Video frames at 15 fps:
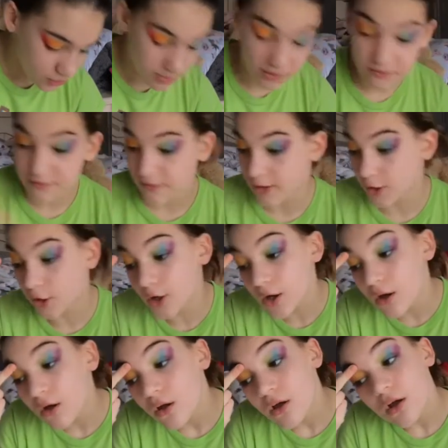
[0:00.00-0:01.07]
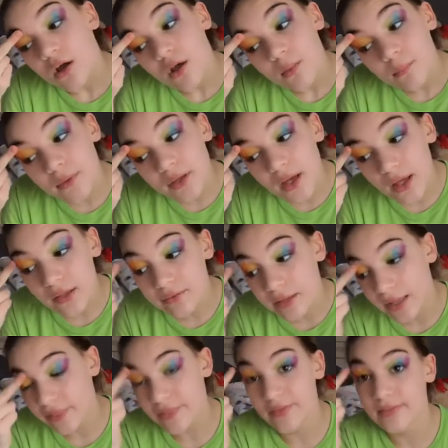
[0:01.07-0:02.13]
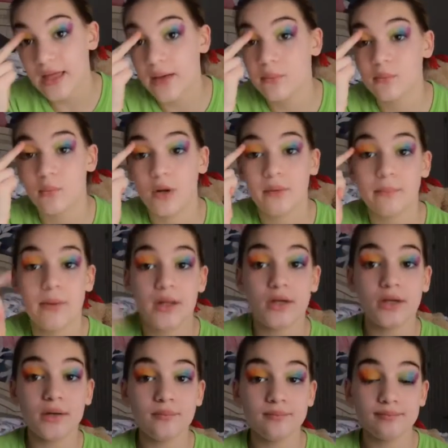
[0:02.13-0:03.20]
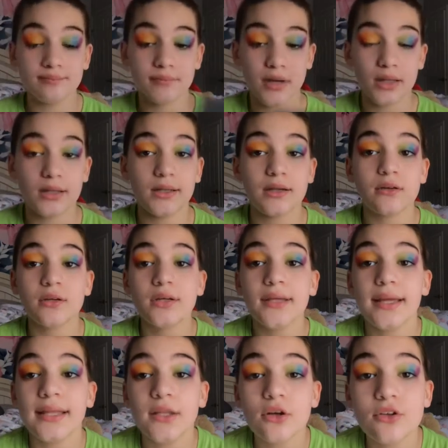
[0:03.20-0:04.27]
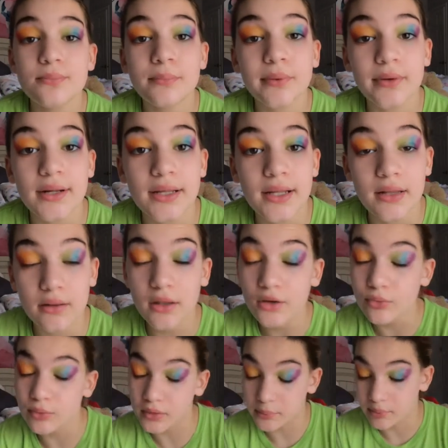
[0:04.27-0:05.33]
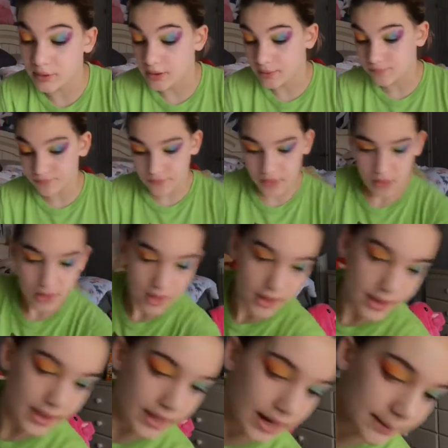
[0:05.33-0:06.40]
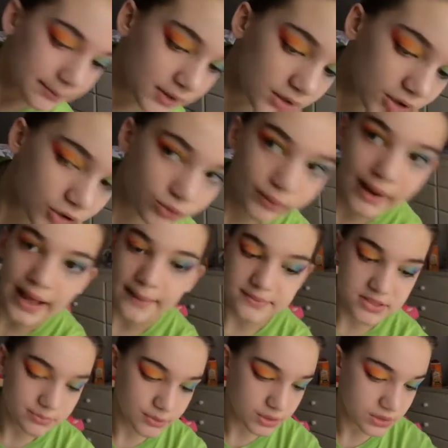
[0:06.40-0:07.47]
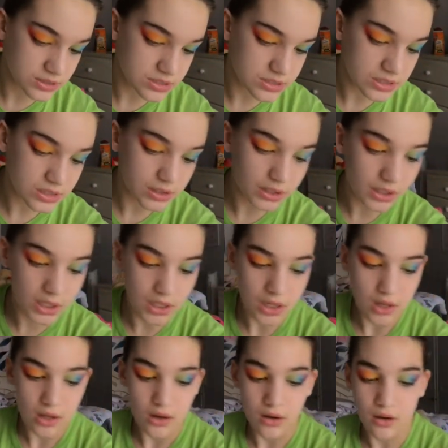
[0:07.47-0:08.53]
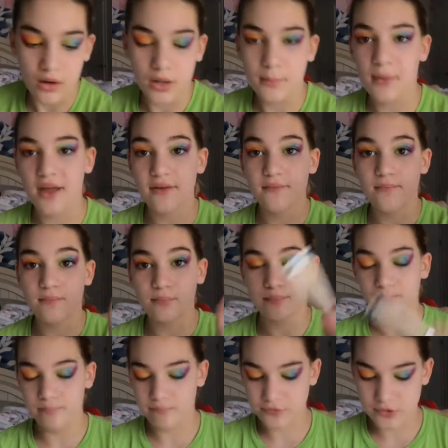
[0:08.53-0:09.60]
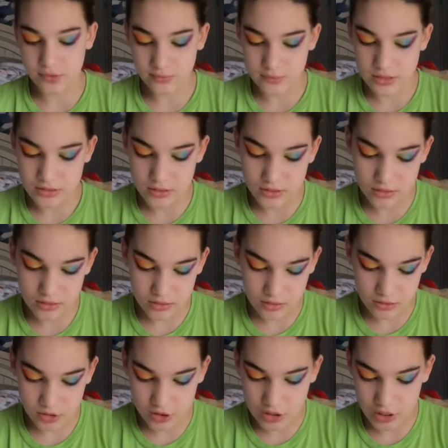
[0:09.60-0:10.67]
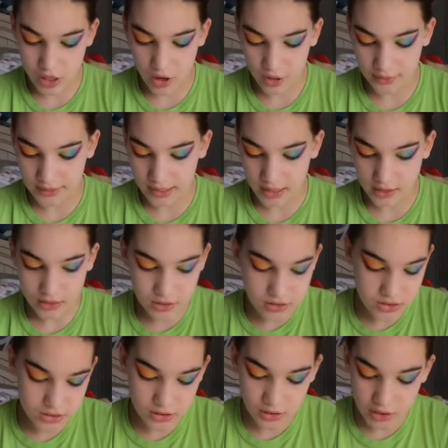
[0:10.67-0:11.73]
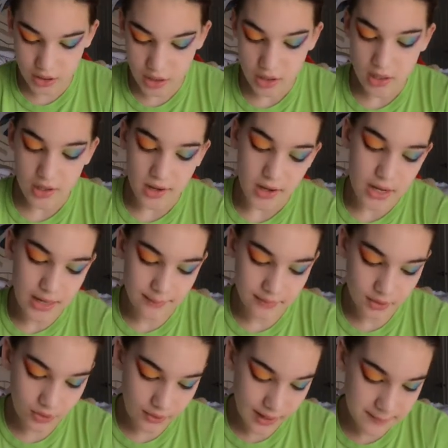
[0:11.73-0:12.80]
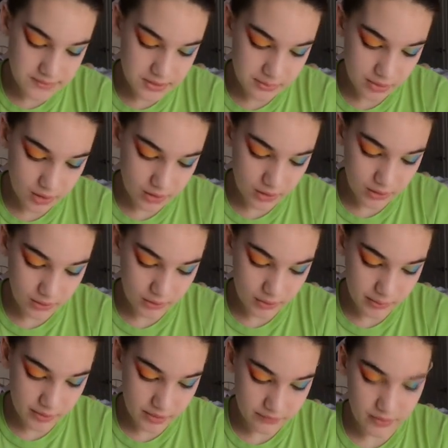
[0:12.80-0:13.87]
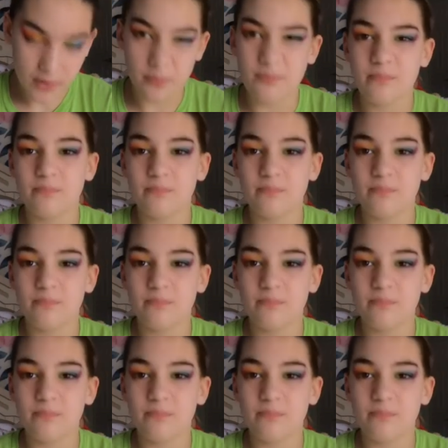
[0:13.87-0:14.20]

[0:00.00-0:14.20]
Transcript: use my finger because I think that would work better, but literally it looks pretty. It looks really pretty. And I'm going to grab some concealer on my this is just a hard candy concealer, and I'm going to grab some on a little bit of like a